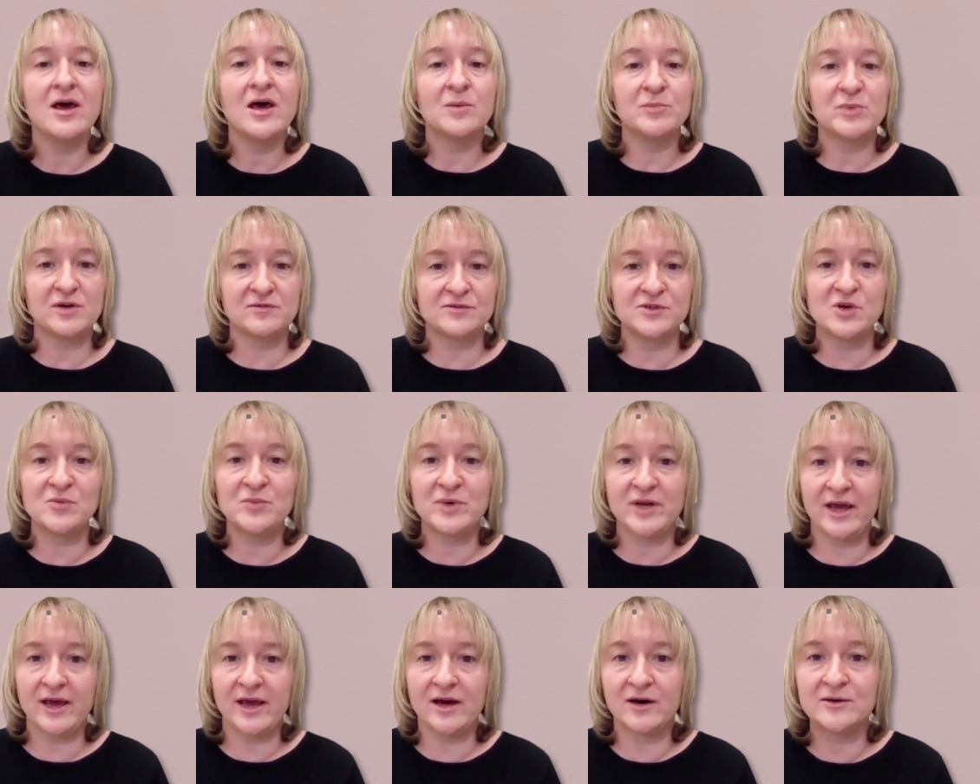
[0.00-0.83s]
But if
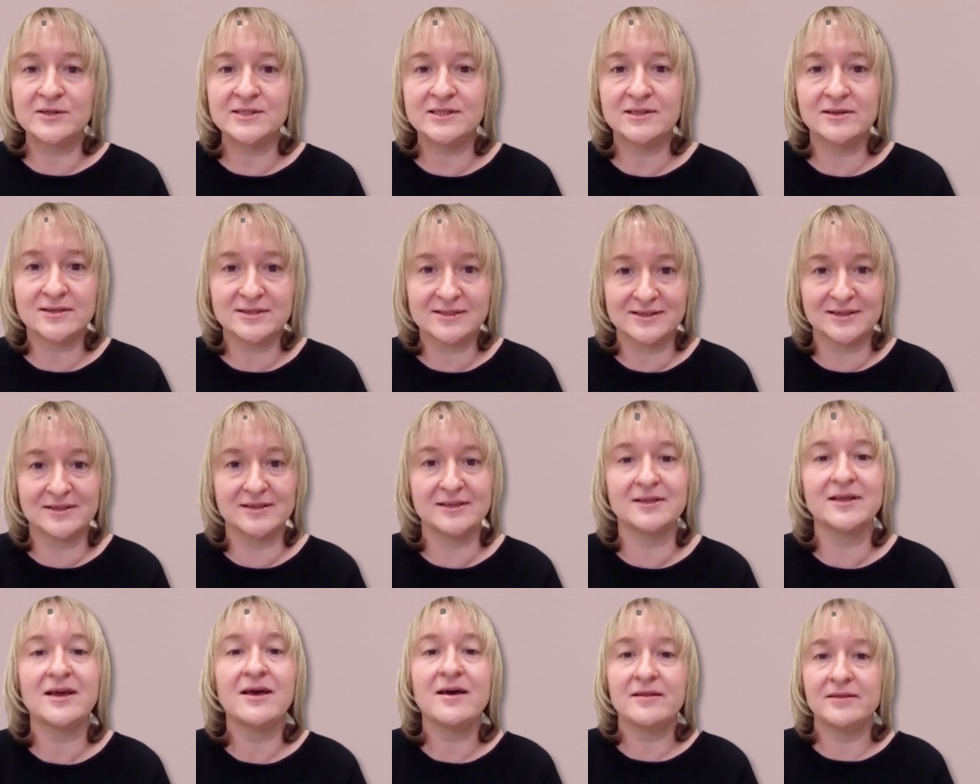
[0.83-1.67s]
somebody else
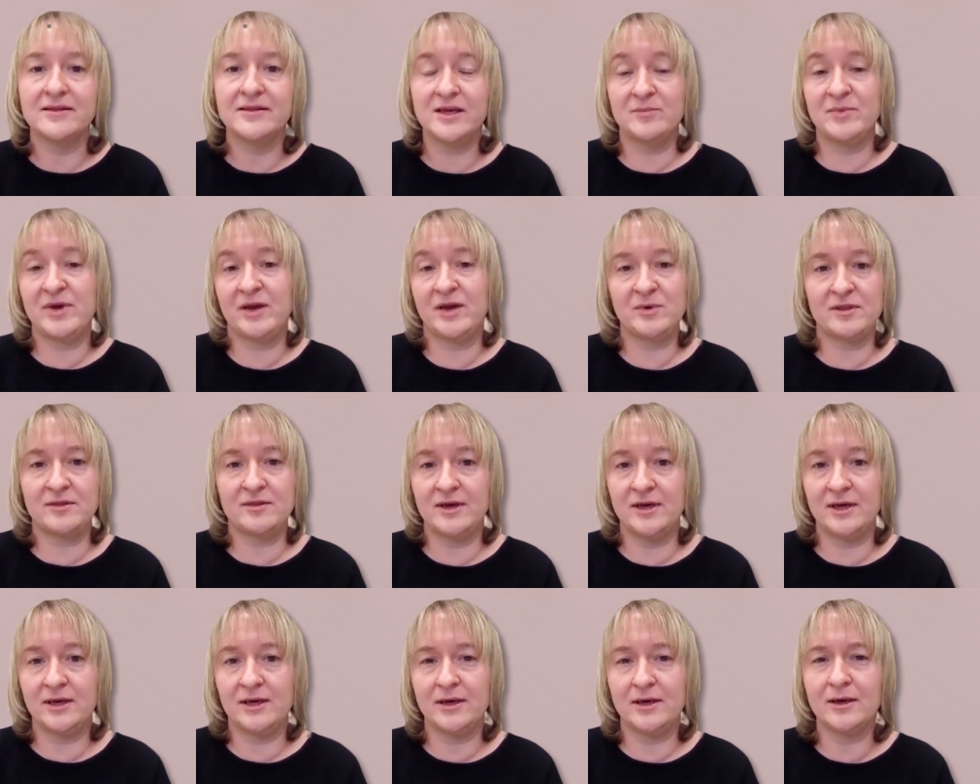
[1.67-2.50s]
listened, they may be
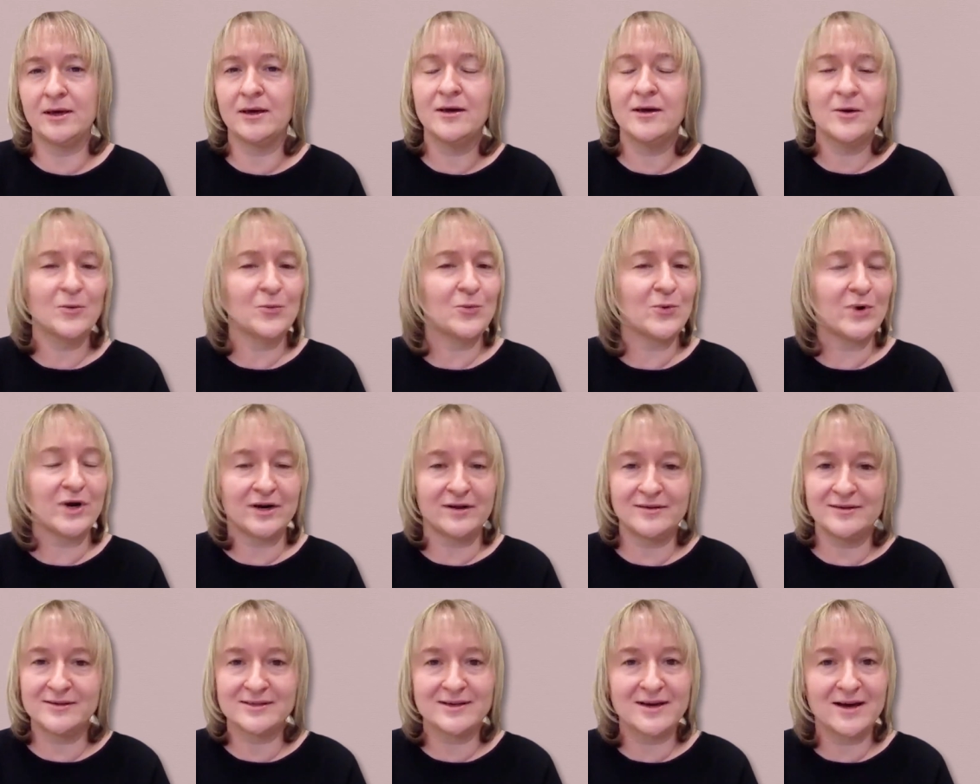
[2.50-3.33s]
thinking, why are
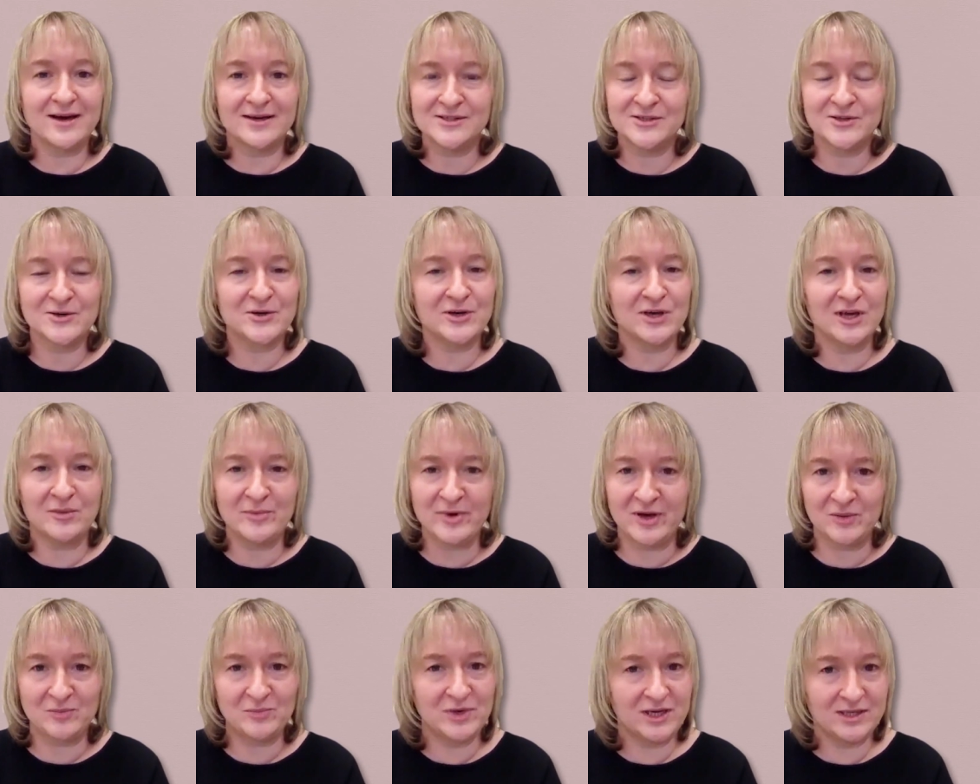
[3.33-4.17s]
these guys talking
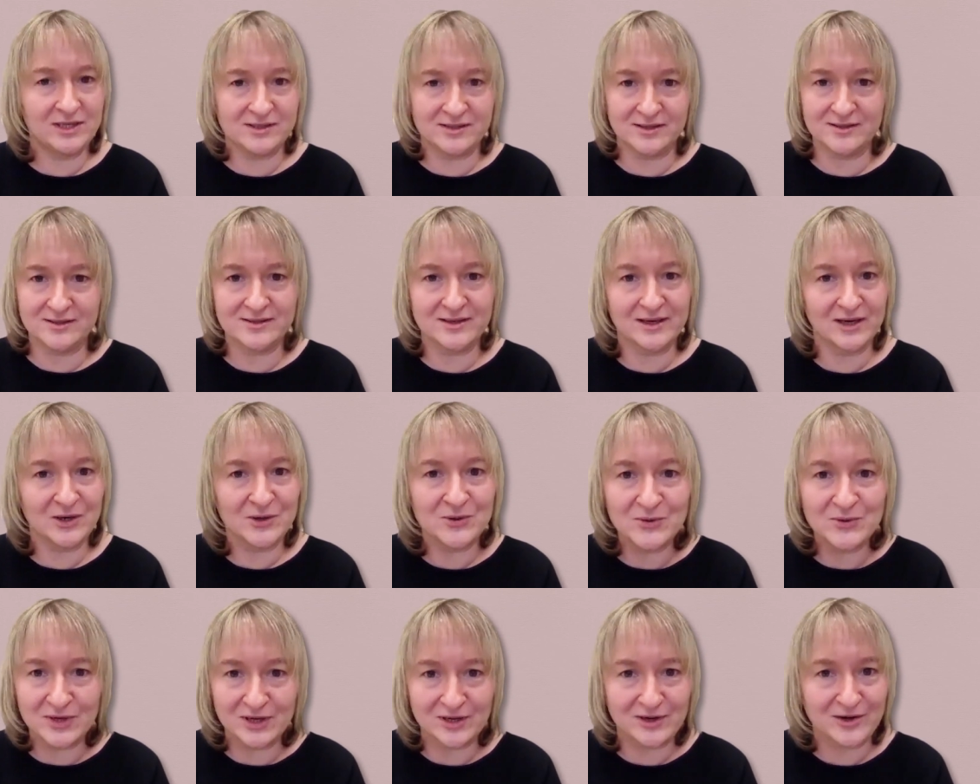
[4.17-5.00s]
about pizzas and
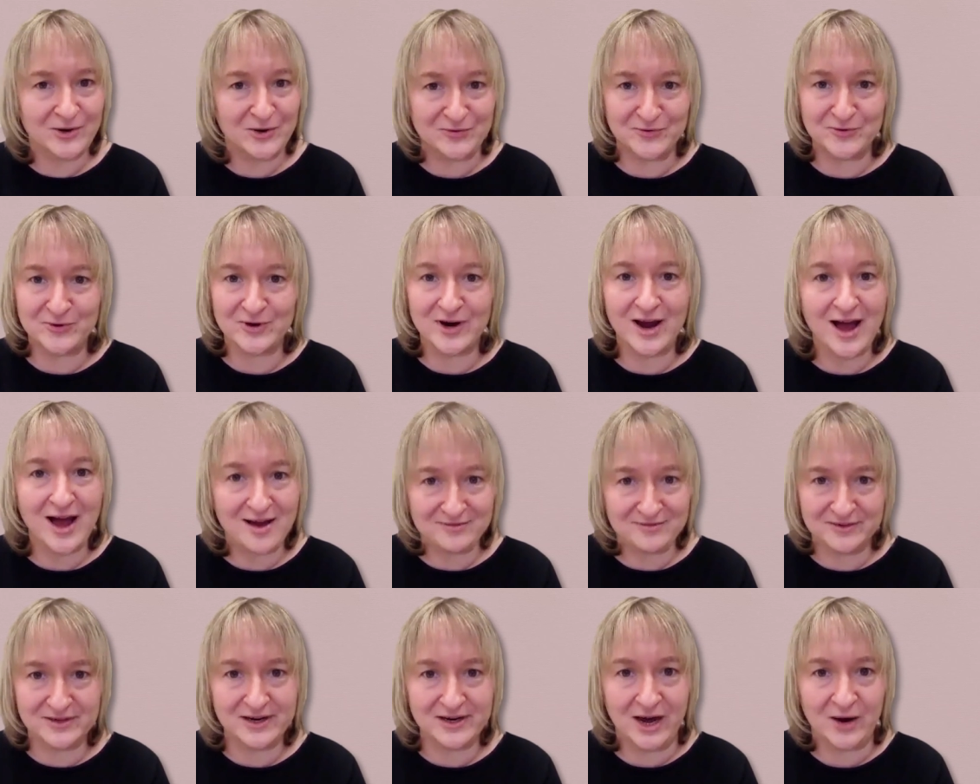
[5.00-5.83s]
cookie dough for
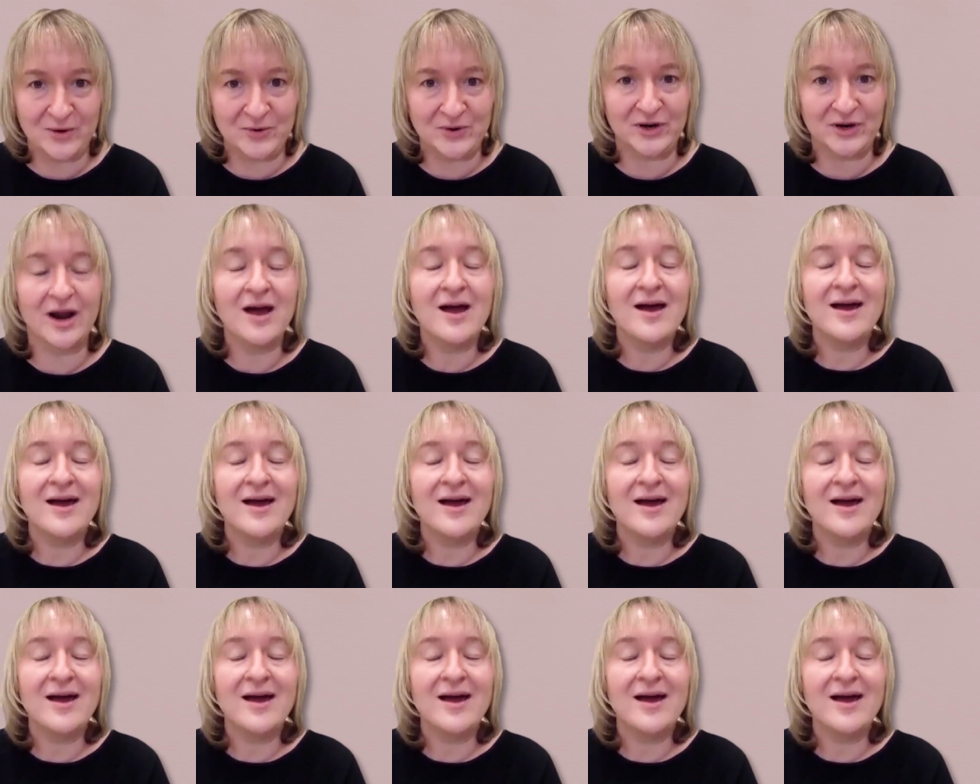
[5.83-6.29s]
half an hour?